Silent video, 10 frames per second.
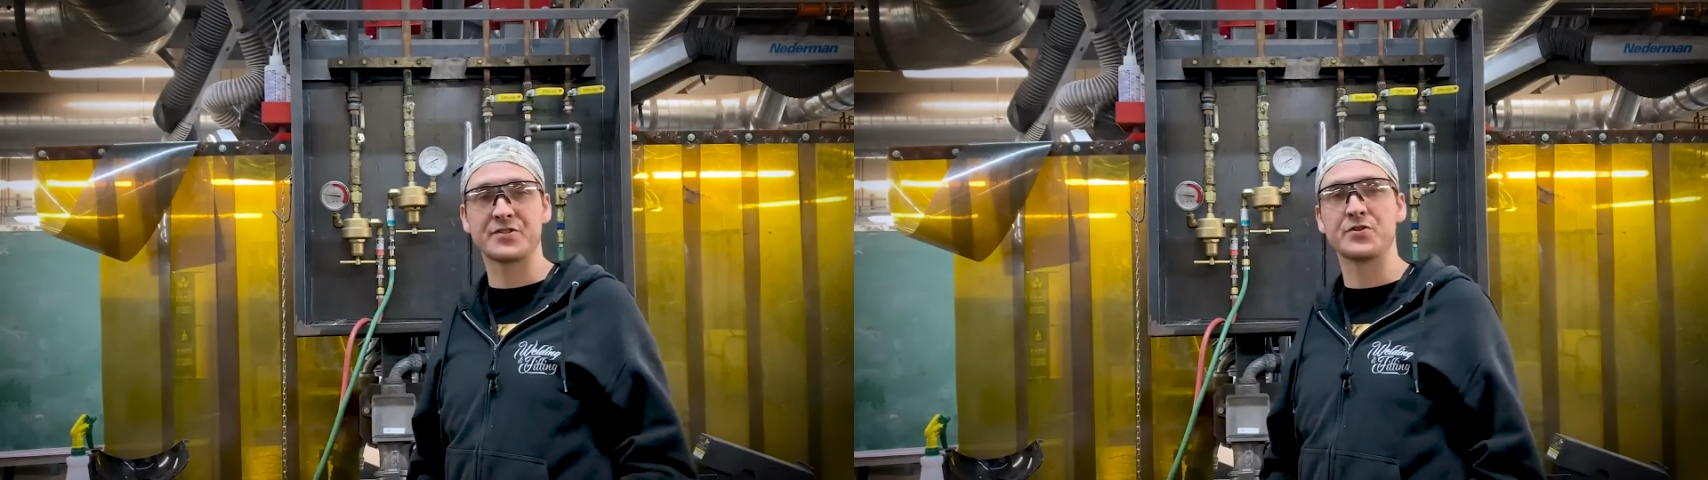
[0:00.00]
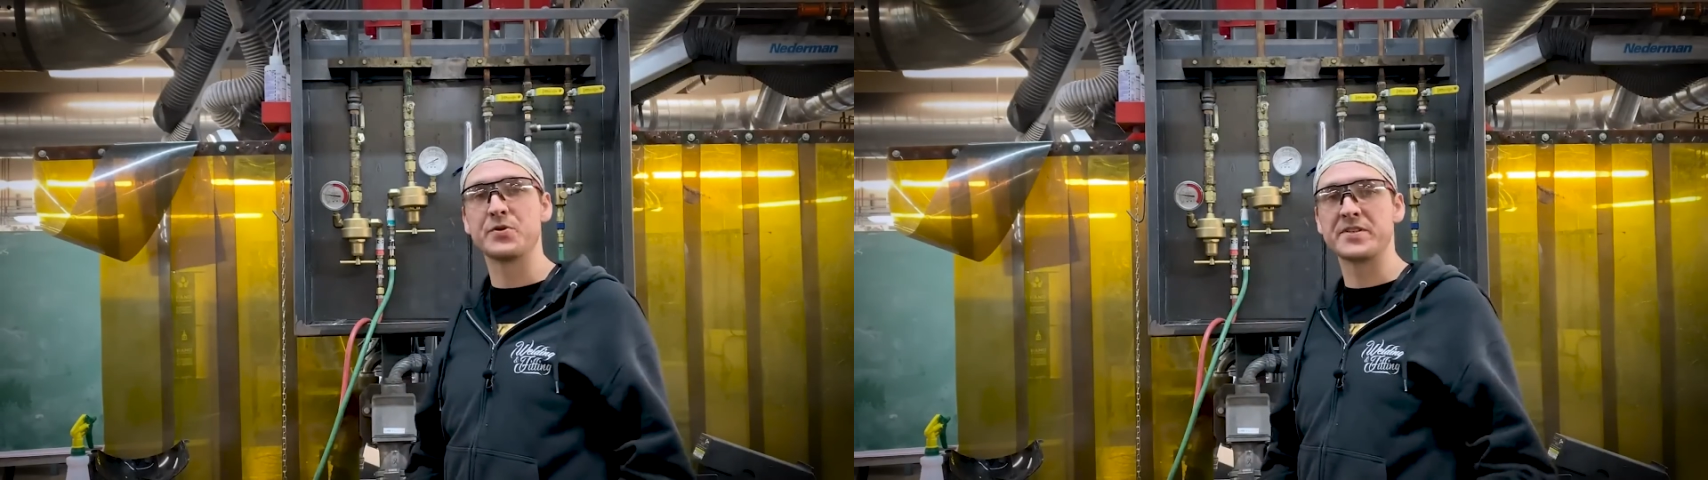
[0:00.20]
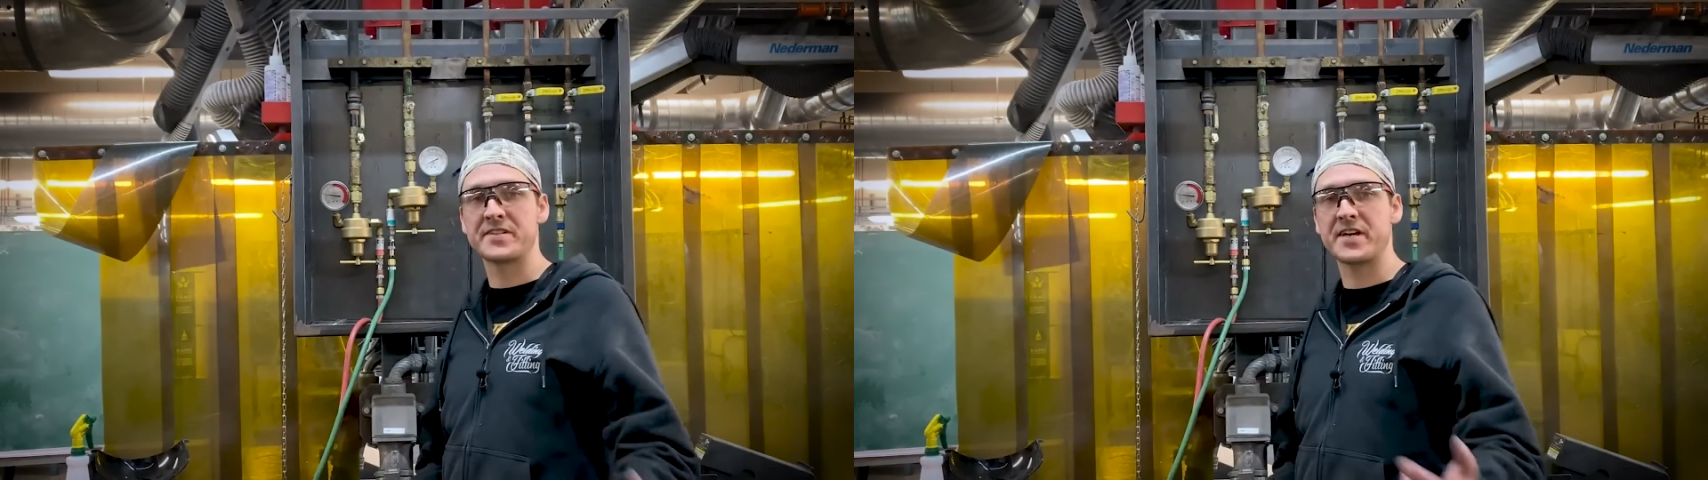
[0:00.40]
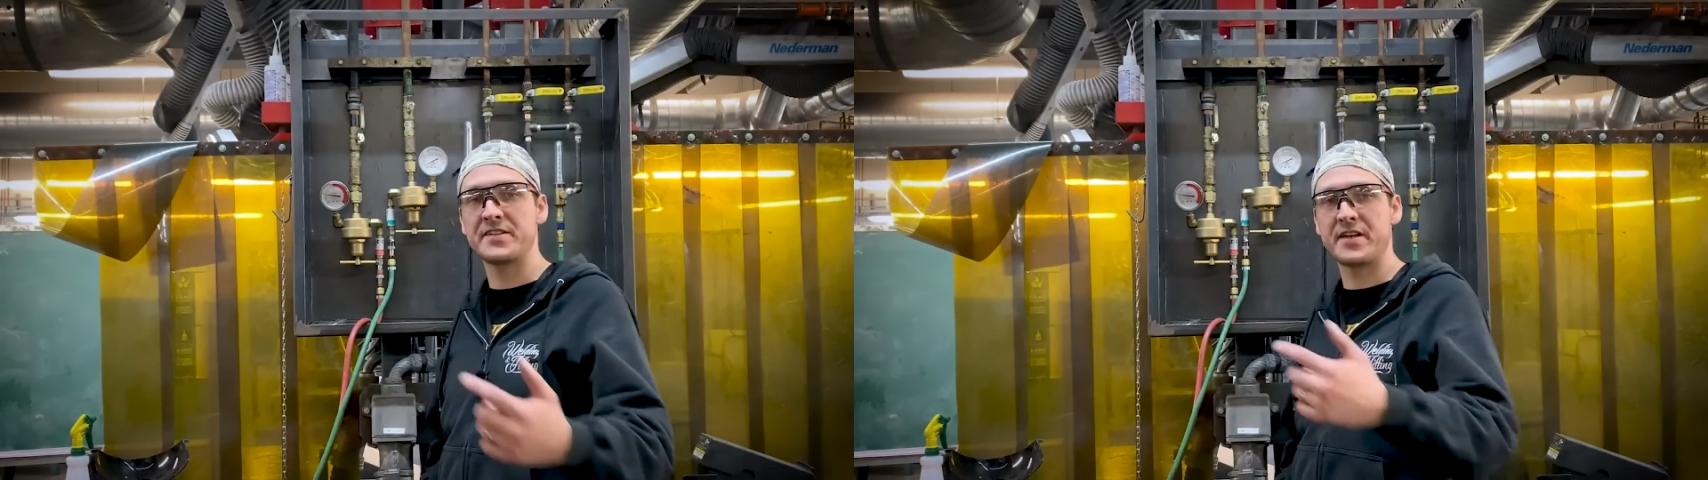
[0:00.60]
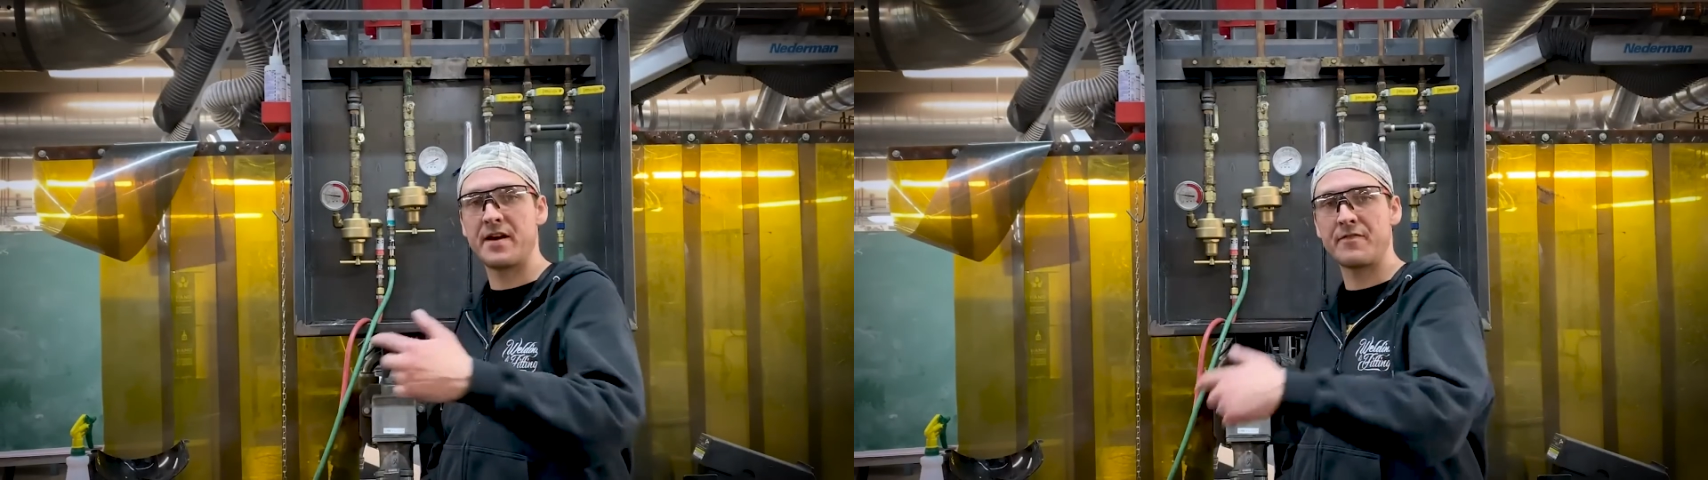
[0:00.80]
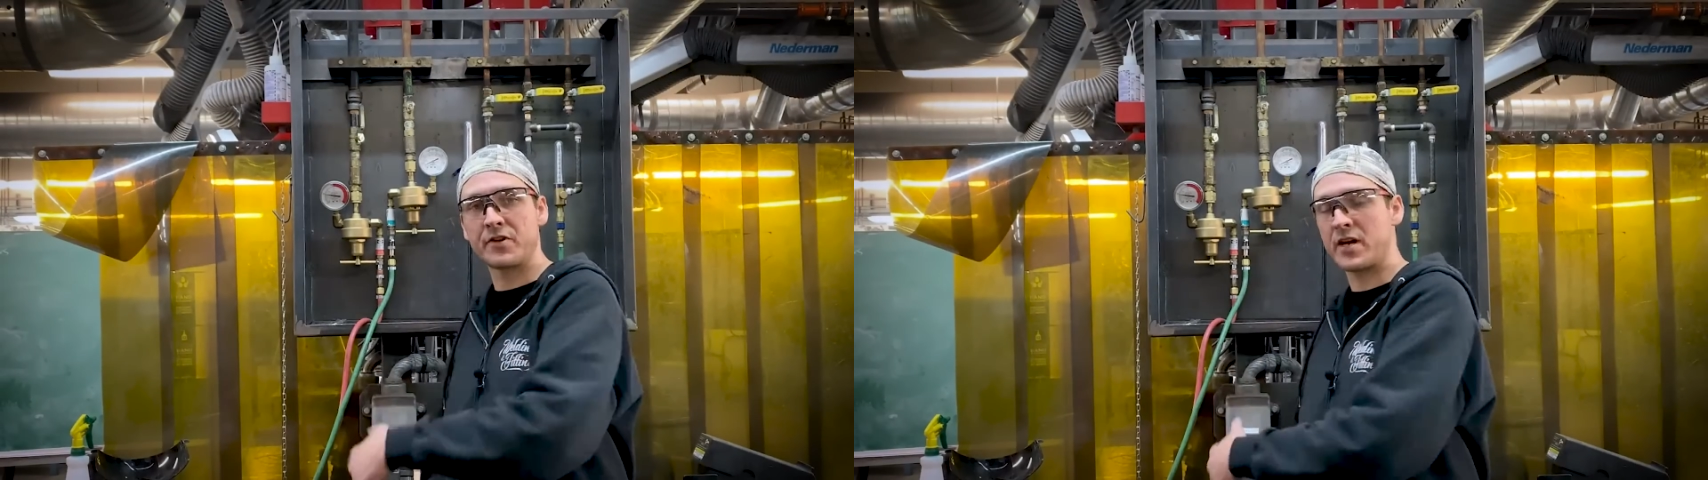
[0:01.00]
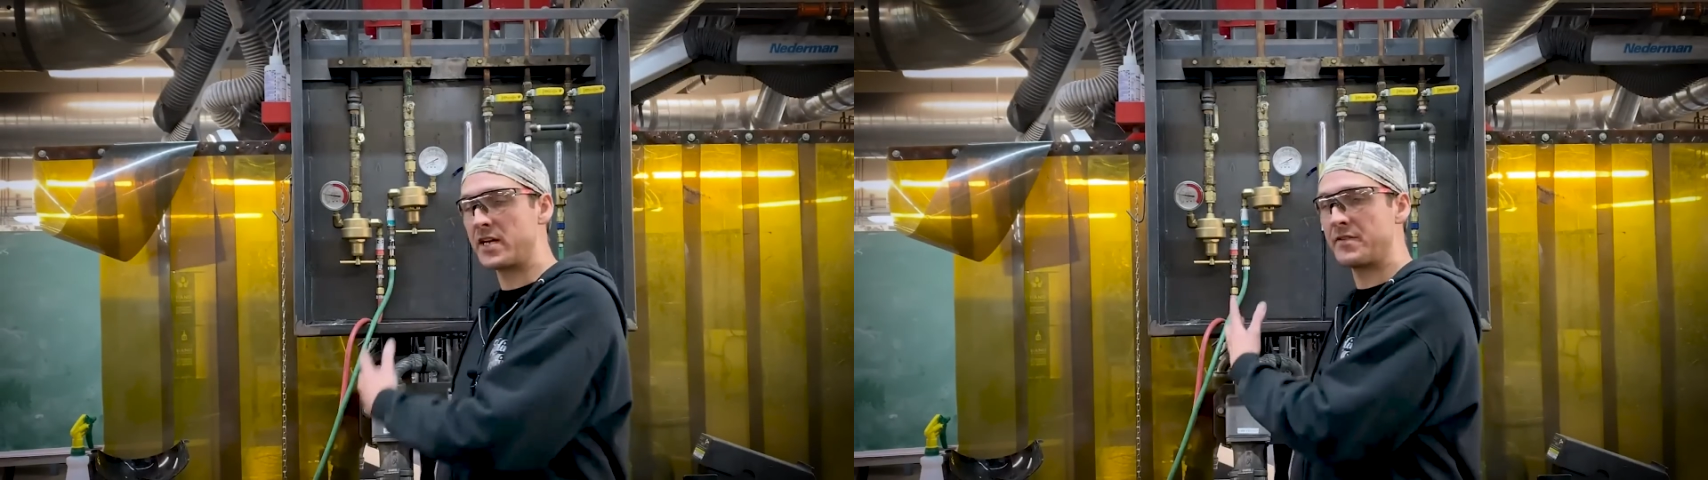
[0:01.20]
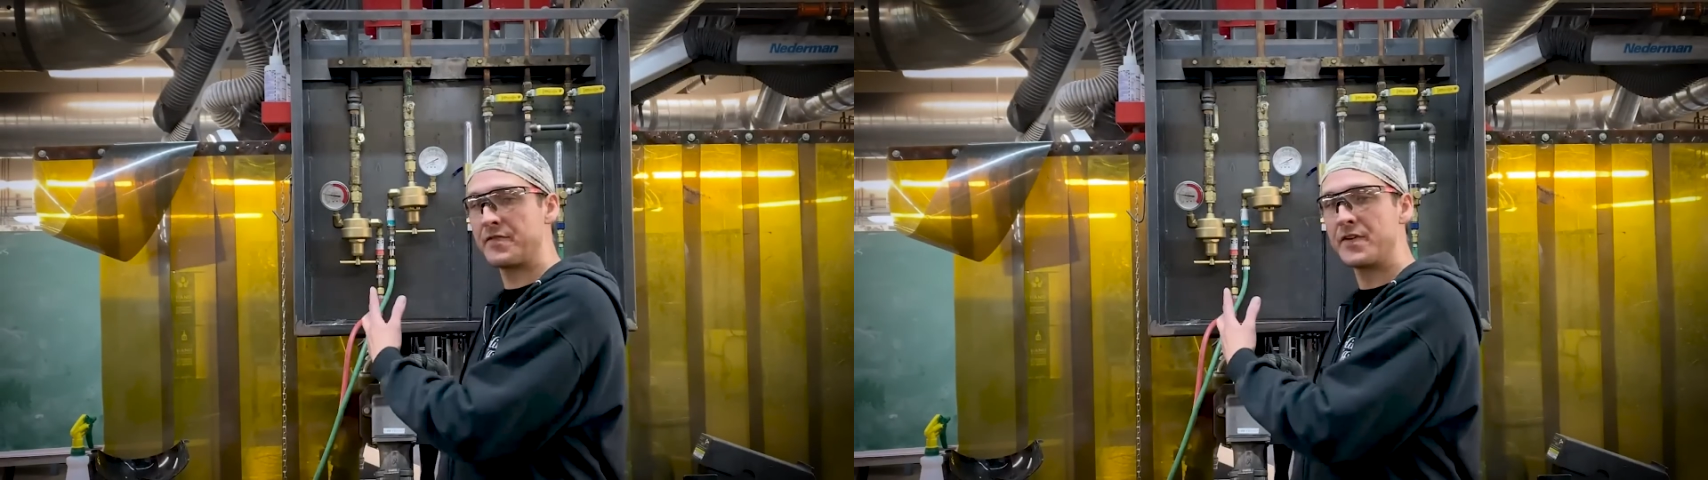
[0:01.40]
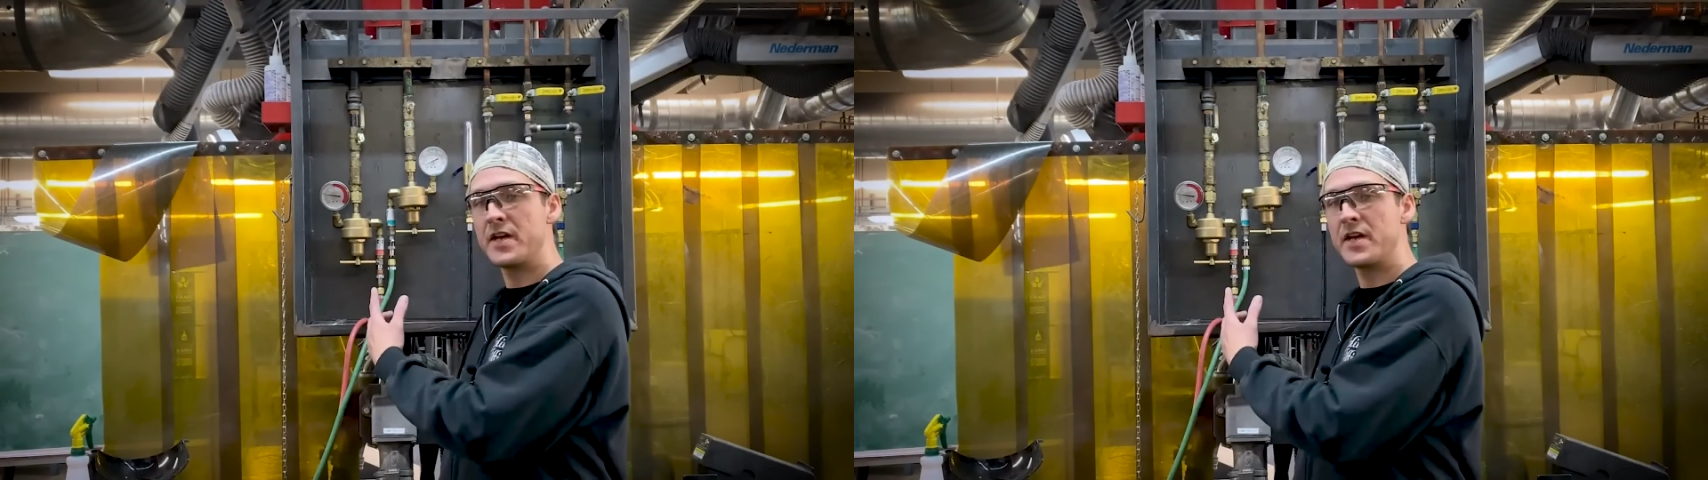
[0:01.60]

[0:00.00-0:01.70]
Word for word: do decide to ever kind of